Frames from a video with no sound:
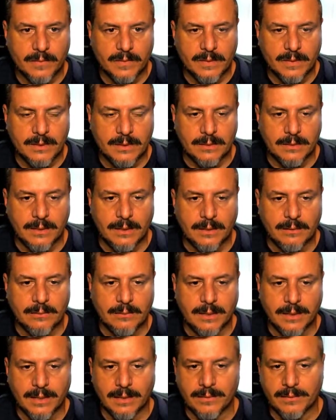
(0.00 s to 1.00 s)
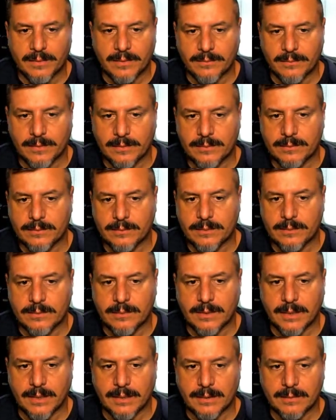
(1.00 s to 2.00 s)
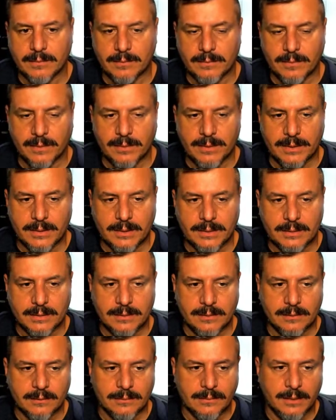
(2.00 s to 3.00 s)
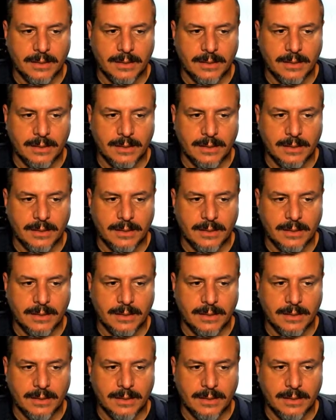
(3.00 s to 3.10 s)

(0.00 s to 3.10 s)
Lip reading: So now I have a virtual that's remoting into